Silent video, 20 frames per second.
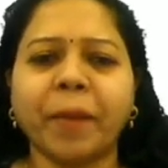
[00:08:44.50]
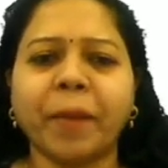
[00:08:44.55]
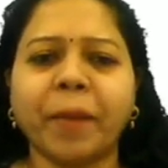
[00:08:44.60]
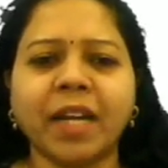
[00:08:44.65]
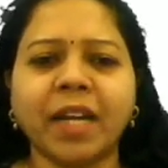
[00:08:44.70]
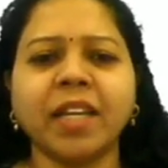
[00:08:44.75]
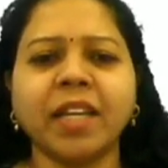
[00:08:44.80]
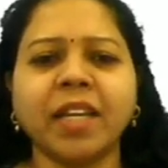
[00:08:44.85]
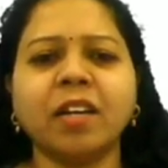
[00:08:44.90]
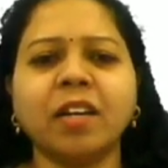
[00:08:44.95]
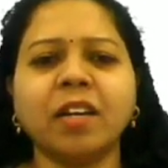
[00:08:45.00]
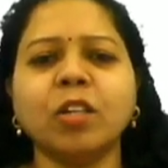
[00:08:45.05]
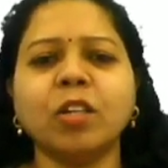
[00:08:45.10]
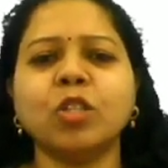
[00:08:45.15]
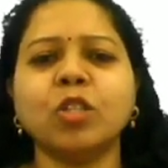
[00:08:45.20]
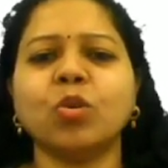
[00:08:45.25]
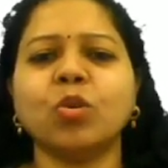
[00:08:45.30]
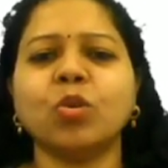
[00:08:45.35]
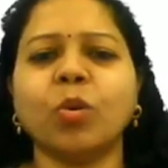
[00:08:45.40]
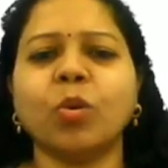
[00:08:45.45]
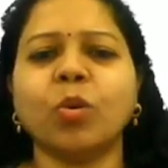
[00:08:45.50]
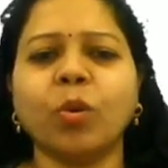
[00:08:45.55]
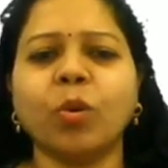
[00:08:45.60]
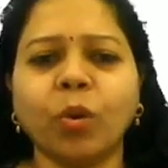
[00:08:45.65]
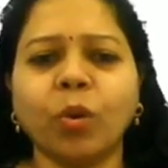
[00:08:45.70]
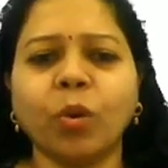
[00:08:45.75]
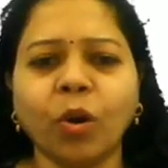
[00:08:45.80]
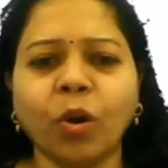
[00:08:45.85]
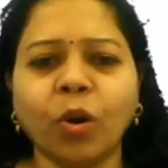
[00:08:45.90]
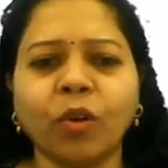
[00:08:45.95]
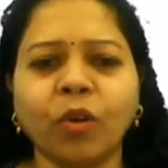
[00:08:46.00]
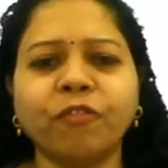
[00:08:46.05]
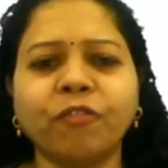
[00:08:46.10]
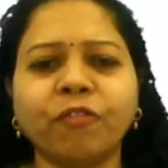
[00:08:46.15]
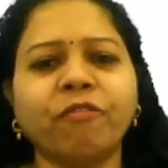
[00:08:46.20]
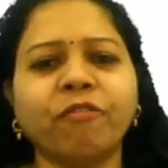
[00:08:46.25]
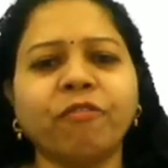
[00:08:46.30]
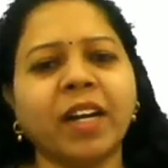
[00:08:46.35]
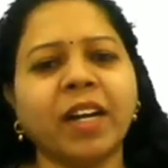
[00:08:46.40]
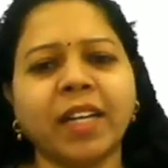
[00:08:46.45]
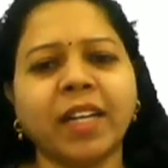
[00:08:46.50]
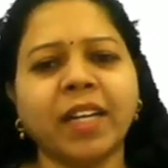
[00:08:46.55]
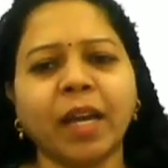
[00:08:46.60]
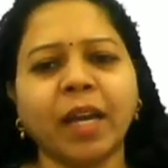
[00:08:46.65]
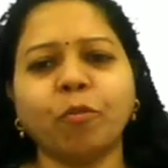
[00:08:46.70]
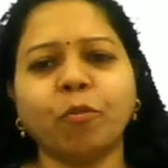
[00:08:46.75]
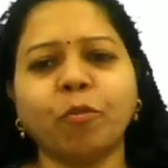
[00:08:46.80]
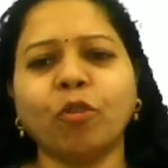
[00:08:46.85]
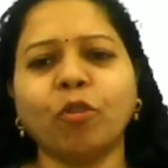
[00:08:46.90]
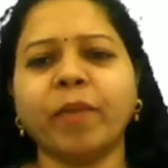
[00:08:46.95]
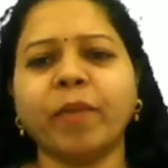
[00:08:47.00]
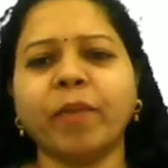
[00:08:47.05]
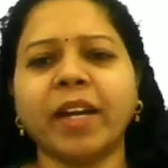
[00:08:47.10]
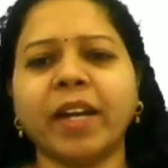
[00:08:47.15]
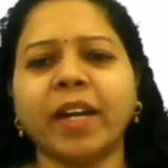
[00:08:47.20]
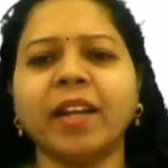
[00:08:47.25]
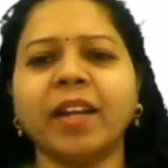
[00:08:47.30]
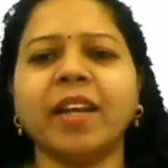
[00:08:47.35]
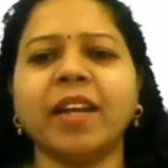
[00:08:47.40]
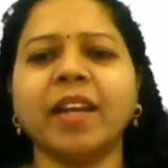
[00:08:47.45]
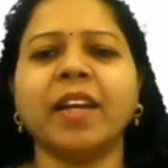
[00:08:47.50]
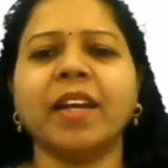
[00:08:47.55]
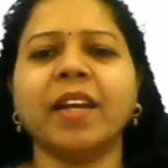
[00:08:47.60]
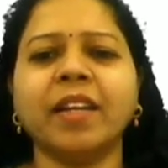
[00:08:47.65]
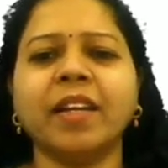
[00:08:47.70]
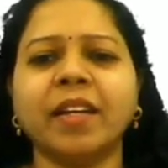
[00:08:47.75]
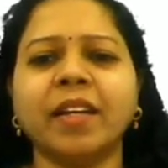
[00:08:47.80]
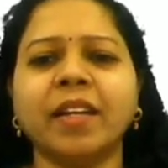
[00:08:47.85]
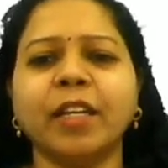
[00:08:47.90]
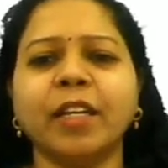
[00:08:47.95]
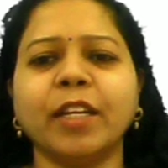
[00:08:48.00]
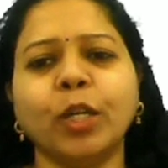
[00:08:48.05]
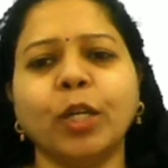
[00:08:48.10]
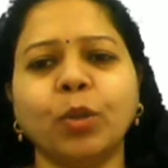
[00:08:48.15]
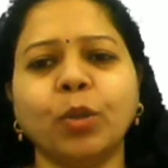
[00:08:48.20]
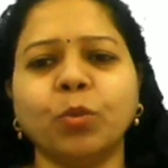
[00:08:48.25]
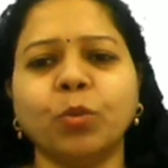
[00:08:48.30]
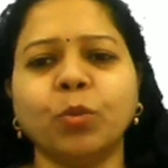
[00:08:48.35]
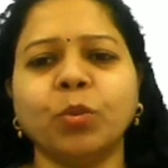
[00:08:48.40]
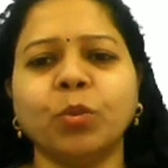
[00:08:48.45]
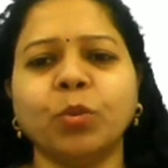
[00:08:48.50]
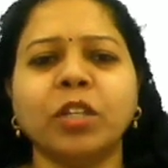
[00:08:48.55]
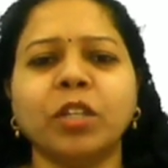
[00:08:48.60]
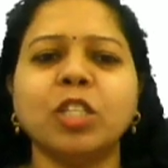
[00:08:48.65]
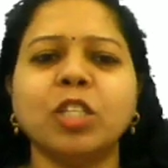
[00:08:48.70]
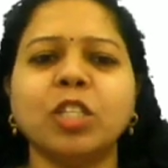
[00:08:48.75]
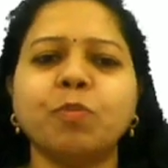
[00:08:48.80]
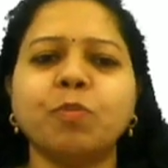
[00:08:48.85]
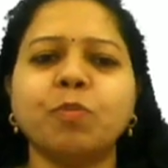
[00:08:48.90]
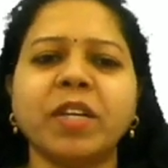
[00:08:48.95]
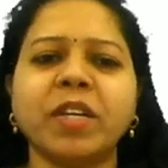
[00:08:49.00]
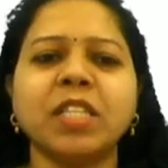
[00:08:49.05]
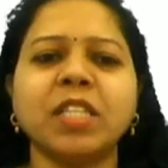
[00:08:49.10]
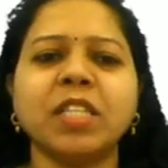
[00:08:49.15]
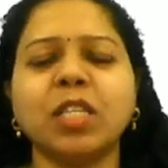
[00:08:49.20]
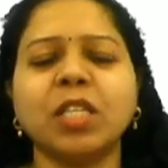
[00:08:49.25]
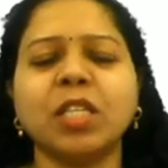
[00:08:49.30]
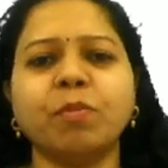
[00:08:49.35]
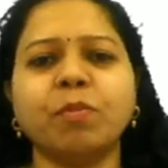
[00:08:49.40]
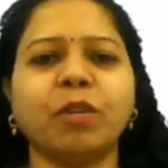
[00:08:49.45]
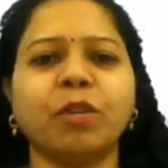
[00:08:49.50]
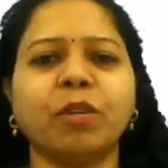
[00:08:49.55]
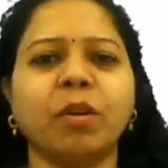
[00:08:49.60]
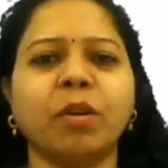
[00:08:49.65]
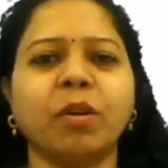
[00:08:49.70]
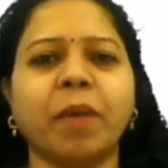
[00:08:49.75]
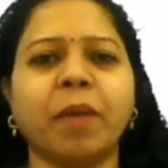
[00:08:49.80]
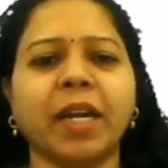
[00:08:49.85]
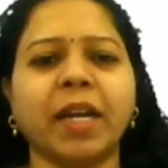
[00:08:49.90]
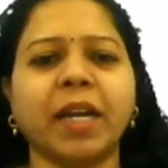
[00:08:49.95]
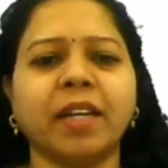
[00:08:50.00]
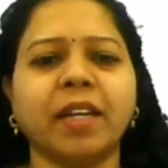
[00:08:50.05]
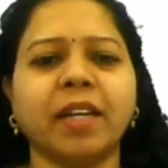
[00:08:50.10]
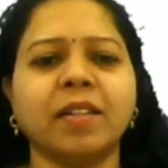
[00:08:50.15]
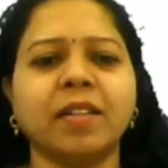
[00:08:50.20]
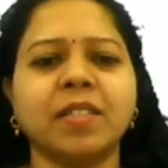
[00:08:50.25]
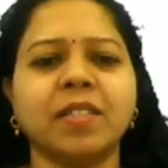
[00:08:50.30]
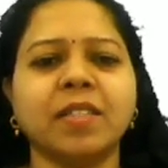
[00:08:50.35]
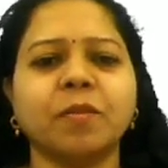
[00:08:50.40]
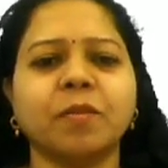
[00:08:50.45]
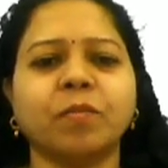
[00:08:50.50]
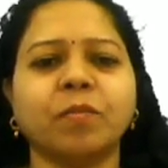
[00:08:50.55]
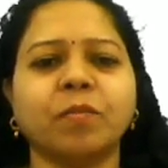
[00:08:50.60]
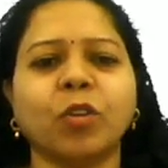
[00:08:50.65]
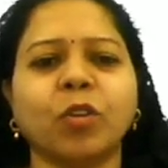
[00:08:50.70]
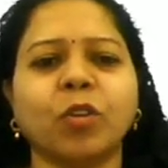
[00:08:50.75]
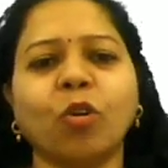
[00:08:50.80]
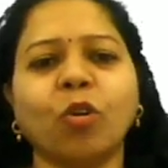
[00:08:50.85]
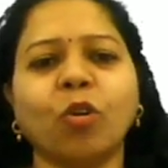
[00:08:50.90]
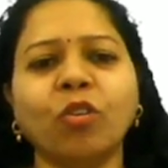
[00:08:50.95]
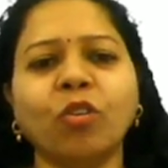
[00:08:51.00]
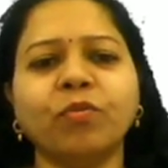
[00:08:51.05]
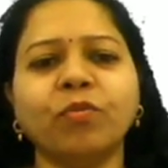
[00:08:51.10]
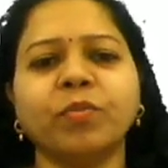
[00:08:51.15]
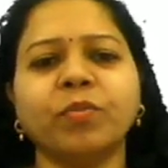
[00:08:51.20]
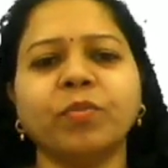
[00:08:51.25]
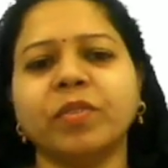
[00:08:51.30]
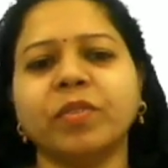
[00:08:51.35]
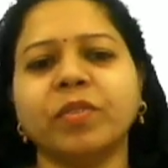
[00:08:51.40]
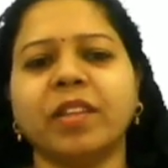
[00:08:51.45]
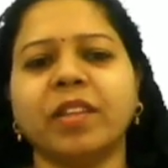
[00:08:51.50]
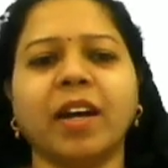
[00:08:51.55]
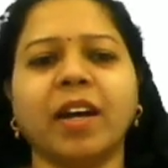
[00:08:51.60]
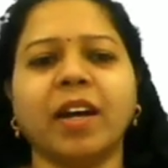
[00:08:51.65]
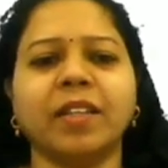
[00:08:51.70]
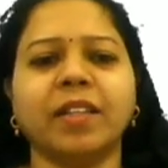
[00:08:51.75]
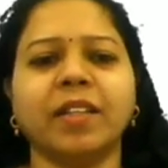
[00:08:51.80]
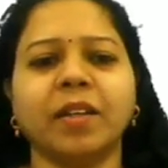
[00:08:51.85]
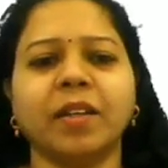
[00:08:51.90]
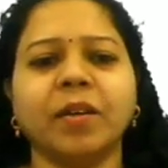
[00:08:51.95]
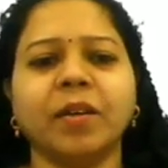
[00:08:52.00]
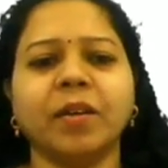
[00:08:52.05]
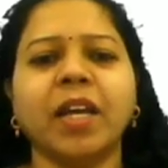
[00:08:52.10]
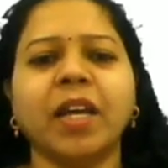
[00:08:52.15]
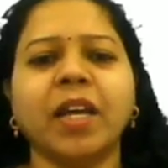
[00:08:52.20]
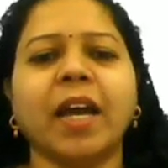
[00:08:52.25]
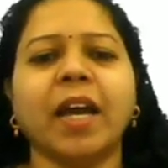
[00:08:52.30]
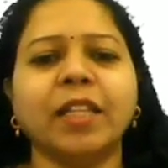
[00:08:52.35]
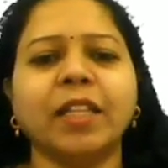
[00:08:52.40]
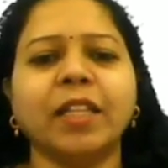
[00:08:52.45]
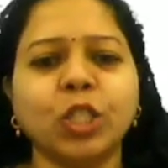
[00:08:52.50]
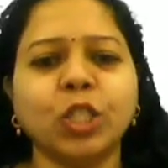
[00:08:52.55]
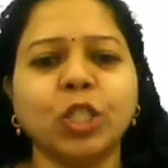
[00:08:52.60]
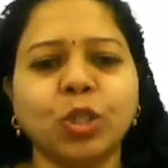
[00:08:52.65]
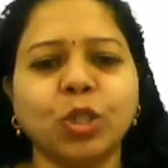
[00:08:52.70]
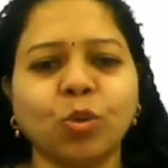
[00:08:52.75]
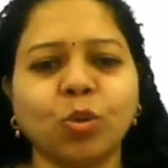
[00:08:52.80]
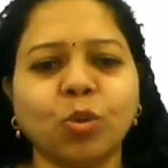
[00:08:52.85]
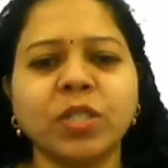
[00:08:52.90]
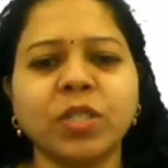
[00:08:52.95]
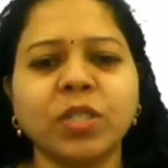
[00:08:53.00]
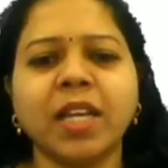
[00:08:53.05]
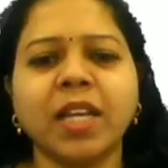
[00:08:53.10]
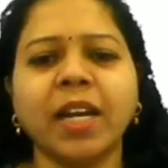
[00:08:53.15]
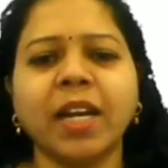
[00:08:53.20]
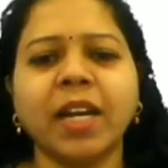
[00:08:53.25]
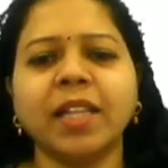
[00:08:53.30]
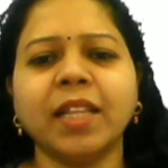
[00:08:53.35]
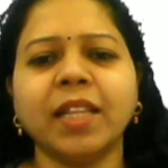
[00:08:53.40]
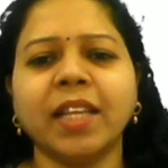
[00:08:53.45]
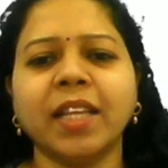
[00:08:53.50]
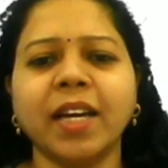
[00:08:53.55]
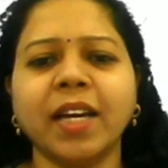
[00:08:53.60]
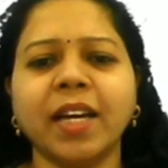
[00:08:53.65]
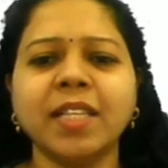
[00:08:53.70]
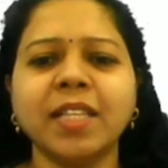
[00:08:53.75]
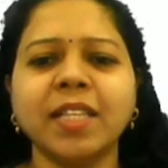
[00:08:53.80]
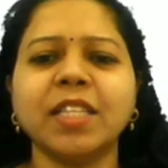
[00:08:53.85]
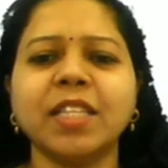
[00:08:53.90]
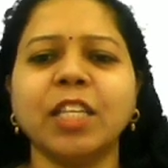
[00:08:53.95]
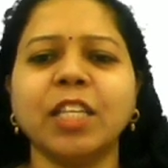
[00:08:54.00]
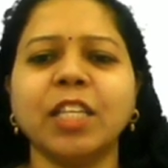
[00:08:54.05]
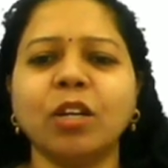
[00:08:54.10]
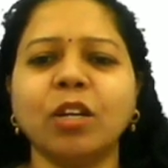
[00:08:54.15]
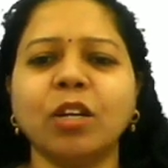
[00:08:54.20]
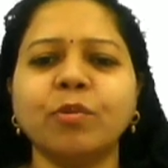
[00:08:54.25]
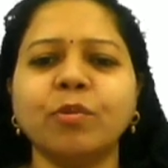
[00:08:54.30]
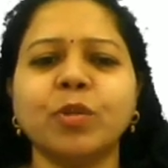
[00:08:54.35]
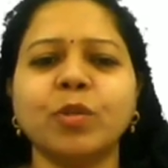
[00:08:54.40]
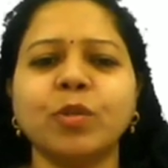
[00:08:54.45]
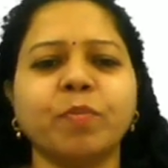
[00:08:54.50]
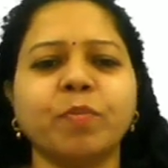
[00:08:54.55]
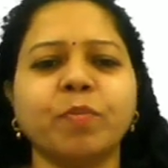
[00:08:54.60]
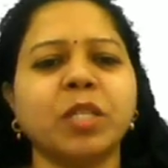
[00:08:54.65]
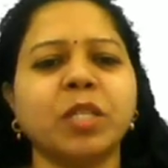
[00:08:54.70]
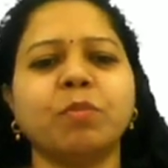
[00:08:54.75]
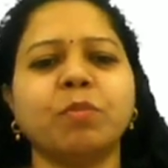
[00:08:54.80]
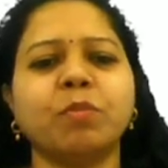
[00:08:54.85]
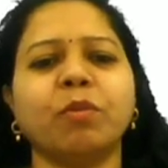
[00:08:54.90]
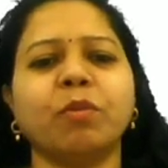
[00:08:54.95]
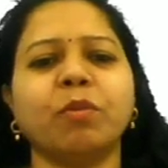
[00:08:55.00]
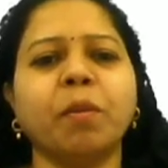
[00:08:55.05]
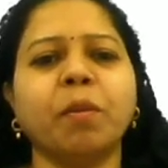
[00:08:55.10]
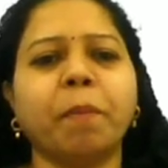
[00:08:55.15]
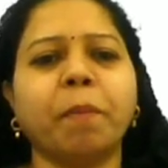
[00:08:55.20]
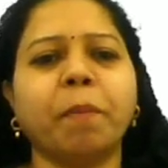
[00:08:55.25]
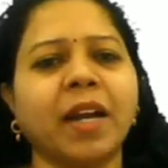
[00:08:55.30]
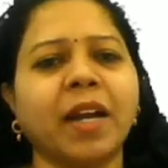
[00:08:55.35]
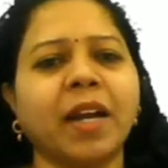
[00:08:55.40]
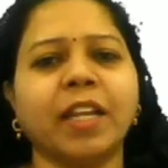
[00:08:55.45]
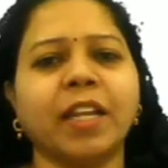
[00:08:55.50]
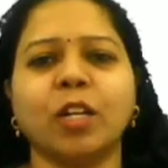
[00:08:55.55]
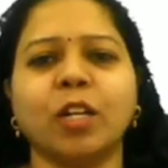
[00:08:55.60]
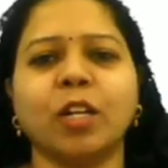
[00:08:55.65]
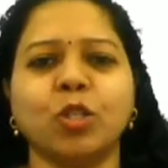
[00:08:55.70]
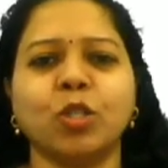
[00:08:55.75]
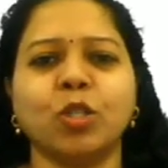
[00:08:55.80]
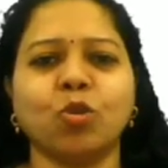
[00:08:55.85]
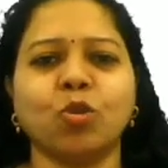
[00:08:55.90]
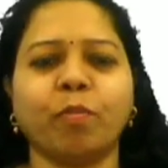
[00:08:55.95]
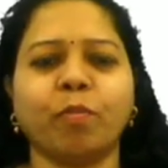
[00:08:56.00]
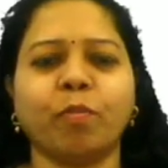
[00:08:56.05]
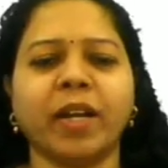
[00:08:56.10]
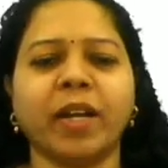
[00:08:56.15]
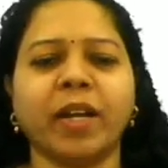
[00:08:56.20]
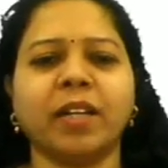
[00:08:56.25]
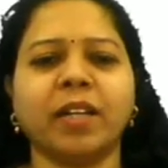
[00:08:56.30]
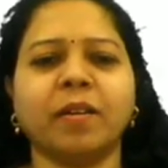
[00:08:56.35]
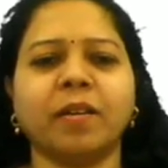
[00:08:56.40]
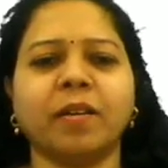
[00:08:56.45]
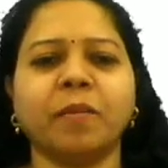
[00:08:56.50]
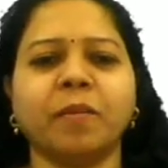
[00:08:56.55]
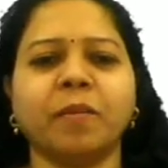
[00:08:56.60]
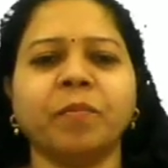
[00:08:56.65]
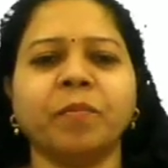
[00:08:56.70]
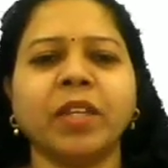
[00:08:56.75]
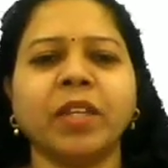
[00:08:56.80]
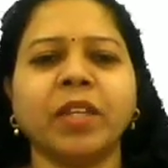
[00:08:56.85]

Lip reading: particles of one type of matter get into the spaces between particles of the other, and this shows that there is enough space between particles of matter.